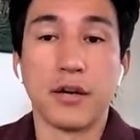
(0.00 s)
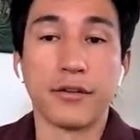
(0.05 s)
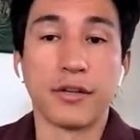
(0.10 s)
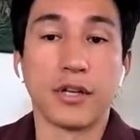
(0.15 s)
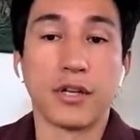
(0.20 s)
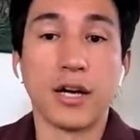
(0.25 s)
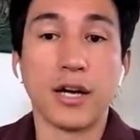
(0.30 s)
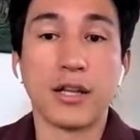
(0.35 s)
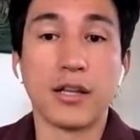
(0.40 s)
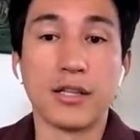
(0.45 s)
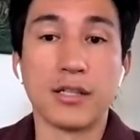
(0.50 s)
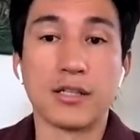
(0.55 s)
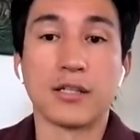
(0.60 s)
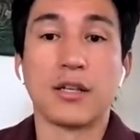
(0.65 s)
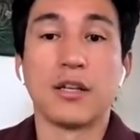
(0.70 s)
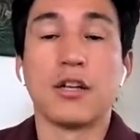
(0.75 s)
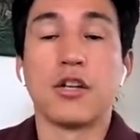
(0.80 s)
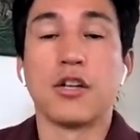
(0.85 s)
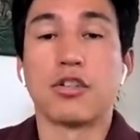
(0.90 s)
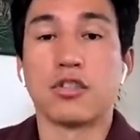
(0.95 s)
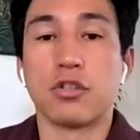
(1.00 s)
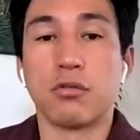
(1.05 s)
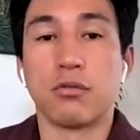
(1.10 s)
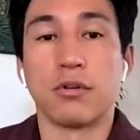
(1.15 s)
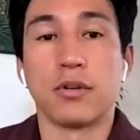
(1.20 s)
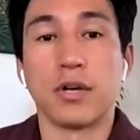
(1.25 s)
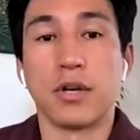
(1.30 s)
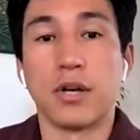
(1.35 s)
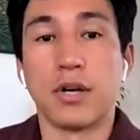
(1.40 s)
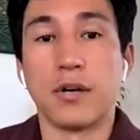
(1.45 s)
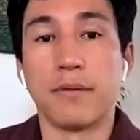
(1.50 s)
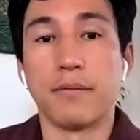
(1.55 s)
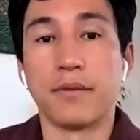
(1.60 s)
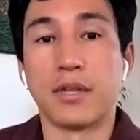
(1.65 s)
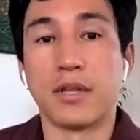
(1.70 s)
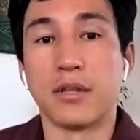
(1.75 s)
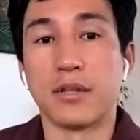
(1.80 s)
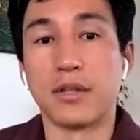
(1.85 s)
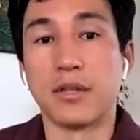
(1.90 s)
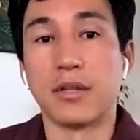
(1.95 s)
on the islands. So um,
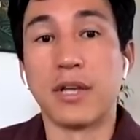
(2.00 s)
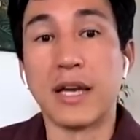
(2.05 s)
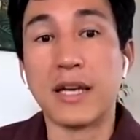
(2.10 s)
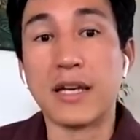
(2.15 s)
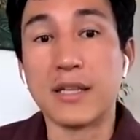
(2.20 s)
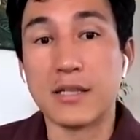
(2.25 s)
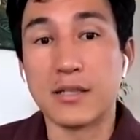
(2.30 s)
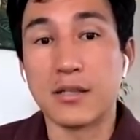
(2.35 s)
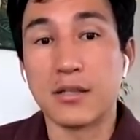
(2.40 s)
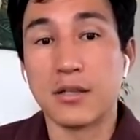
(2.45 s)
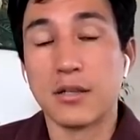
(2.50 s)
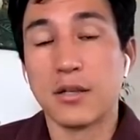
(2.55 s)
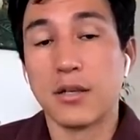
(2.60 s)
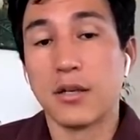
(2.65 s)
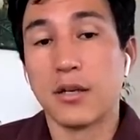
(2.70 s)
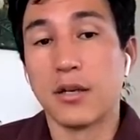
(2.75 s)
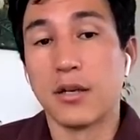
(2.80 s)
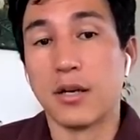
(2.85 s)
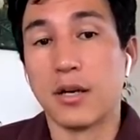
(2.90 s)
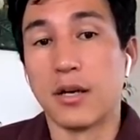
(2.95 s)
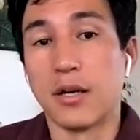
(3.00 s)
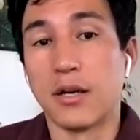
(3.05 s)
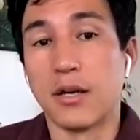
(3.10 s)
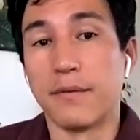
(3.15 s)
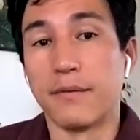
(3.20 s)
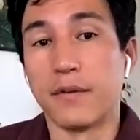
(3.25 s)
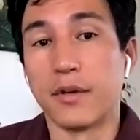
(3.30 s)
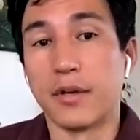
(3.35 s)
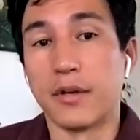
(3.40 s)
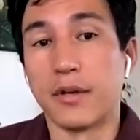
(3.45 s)
the, the, latest uh, uh,